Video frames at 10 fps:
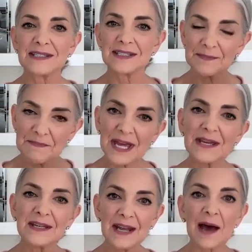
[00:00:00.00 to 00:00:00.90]
to
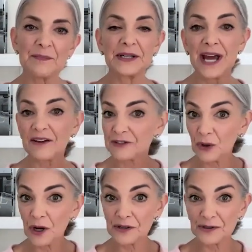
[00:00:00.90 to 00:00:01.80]
make it happen after
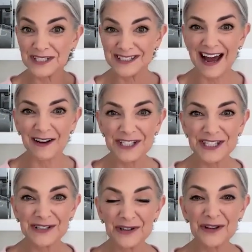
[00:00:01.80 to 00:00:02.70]
all those doubts
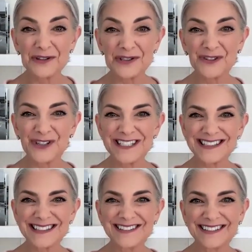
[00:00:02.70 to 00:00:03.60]
and all those
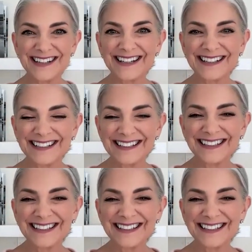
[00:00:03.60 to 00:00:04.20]
voices in your head.